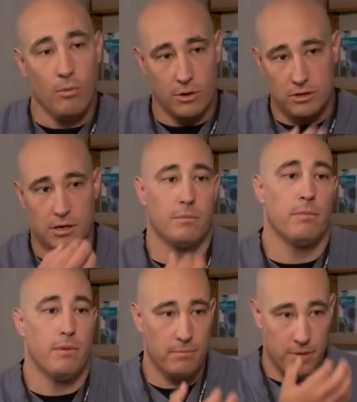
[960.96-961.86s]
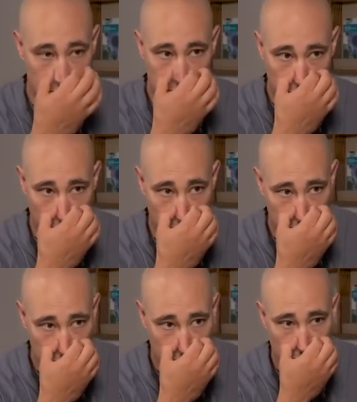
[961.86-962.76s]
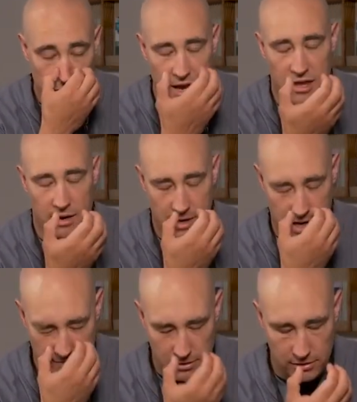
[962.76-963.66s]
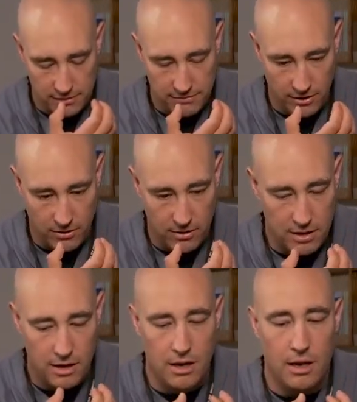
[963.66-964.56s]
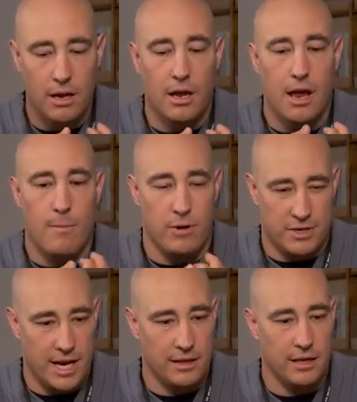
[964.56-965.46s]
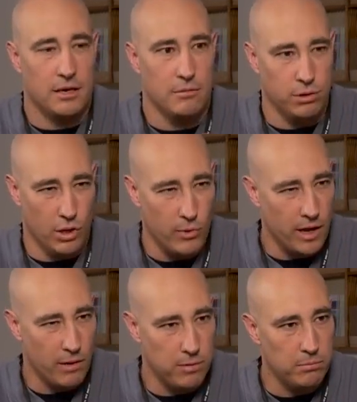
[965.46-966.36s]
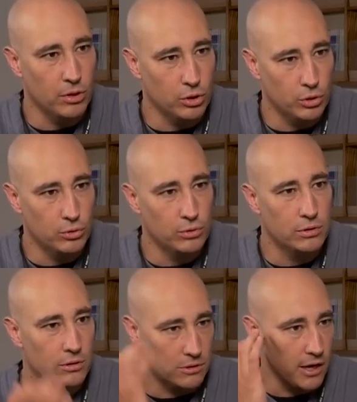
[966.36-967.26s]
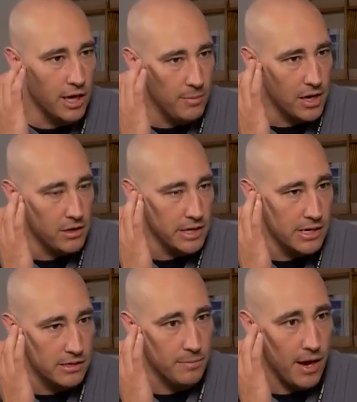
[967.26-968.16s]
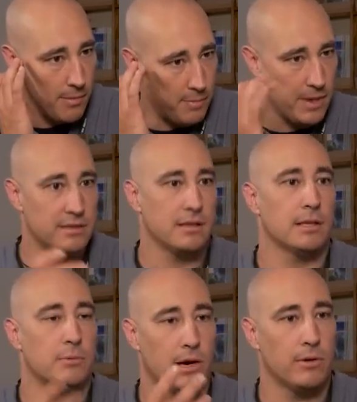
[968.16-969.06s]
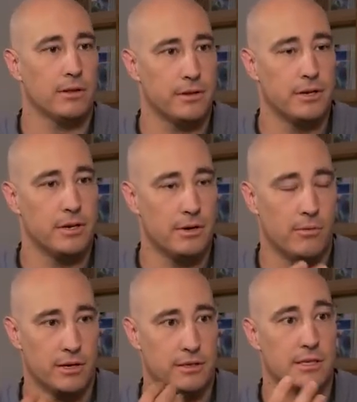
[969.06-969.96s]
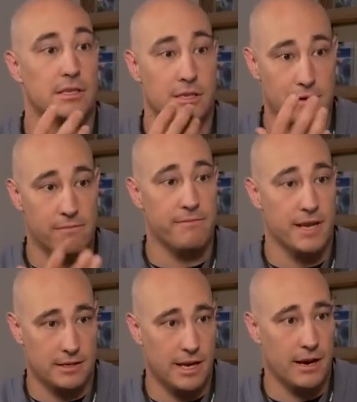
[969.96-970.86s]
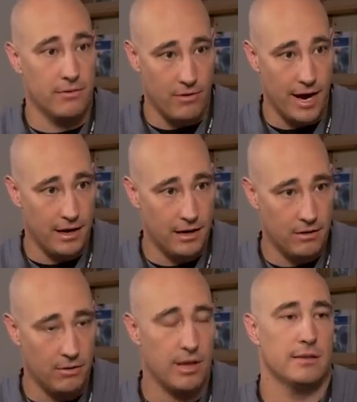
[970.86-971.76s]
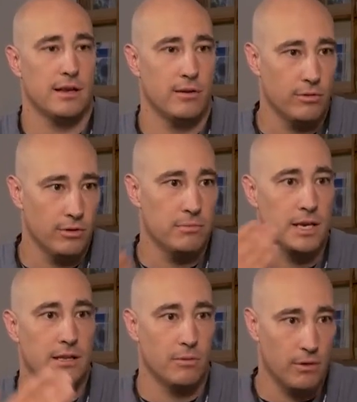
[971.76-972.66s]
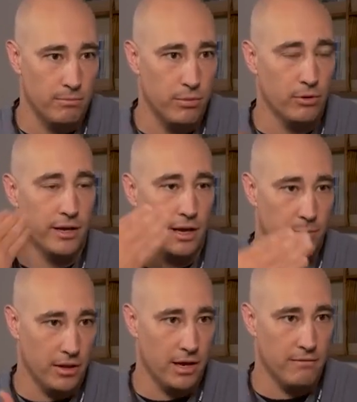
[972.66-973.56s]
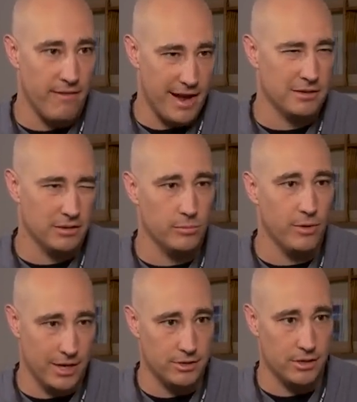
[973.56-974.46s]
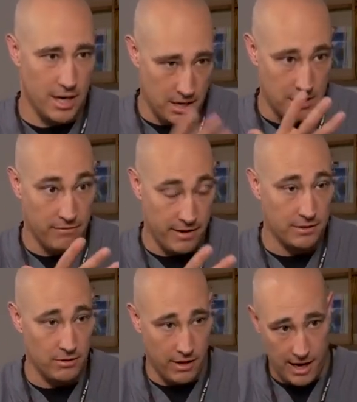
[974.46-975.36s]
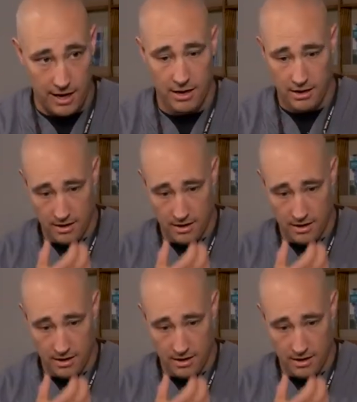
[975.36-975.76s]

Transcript: I want you to pinch your nose, and then I'm going to have you lean forward and pretend like you're blowing up a balloon or trying to make your ears pop. Basically what I want to do, I want to see your face get red. Okay, so that will mean that we're building up a lot of vascular pressure in your face, okay?